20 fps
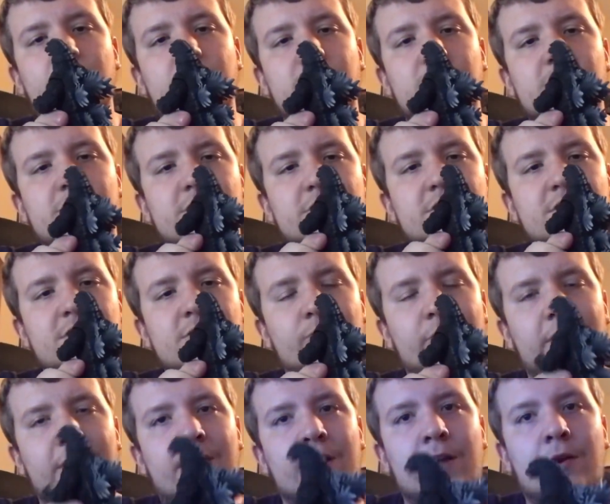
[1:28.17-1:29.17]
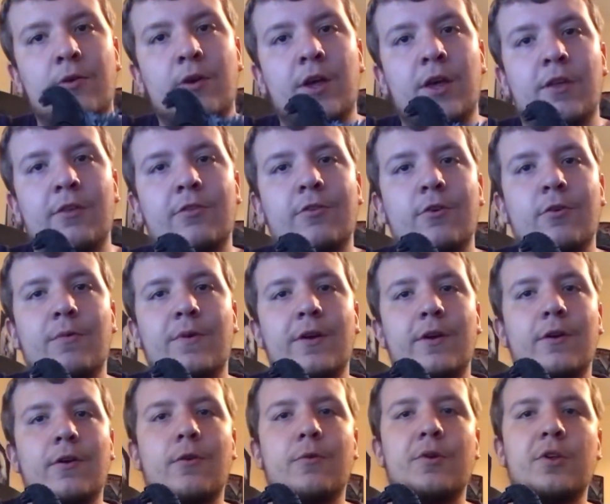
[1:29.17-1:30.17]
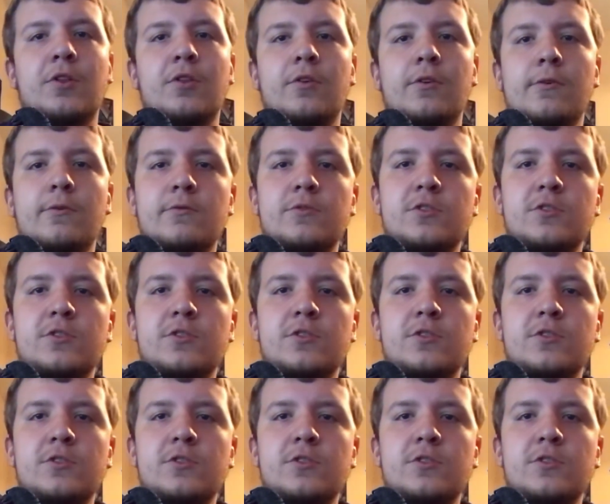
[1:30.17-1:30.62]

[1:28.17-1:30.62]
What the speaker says: justice right now, so we are going to